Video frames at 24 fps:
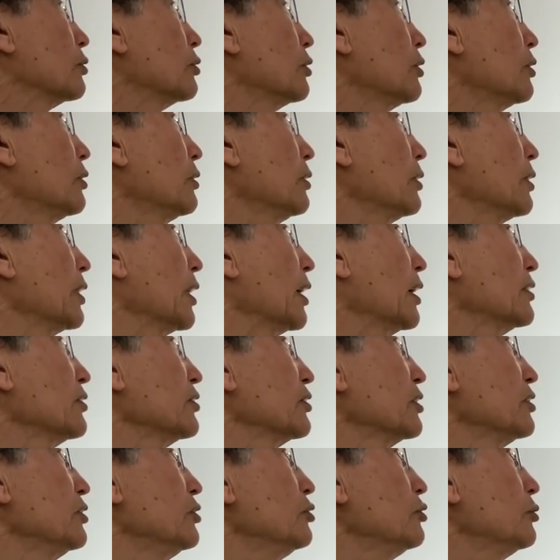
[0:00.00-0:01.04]
grow as
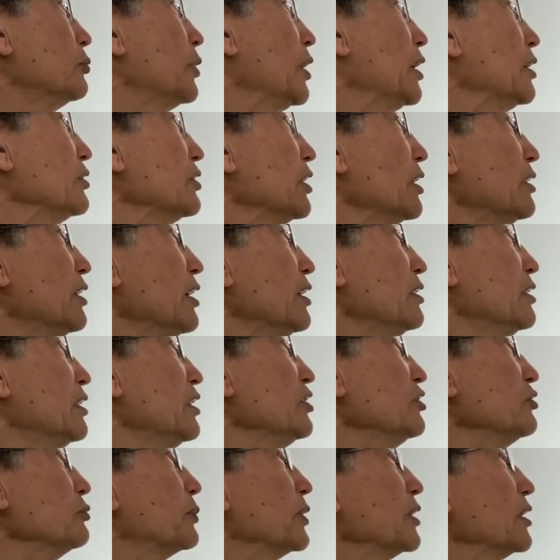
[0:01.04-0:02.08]
the new branch, and then
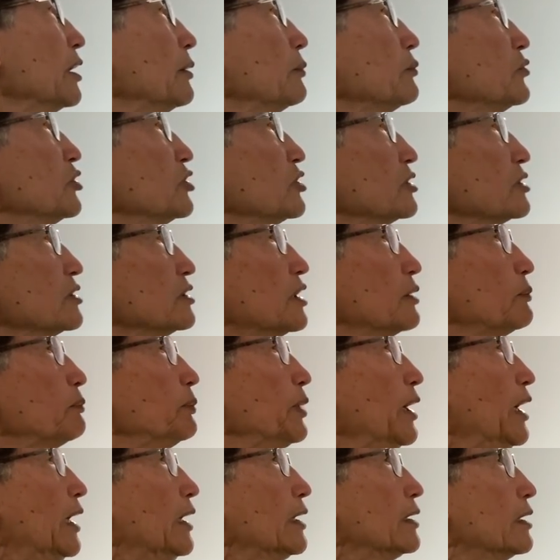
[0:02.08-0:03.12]
this becomes the
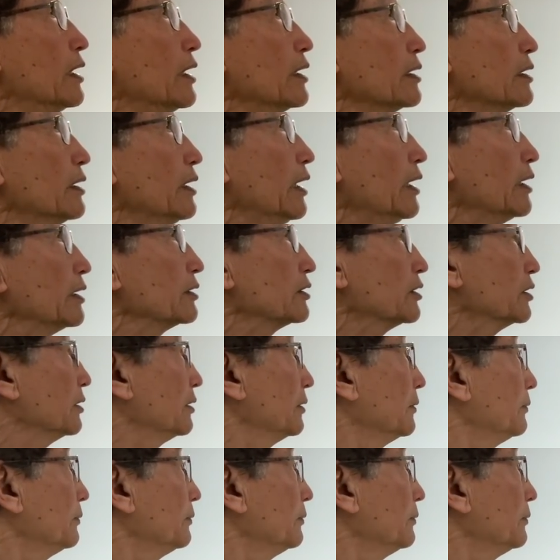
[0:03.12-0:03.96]
pad like that.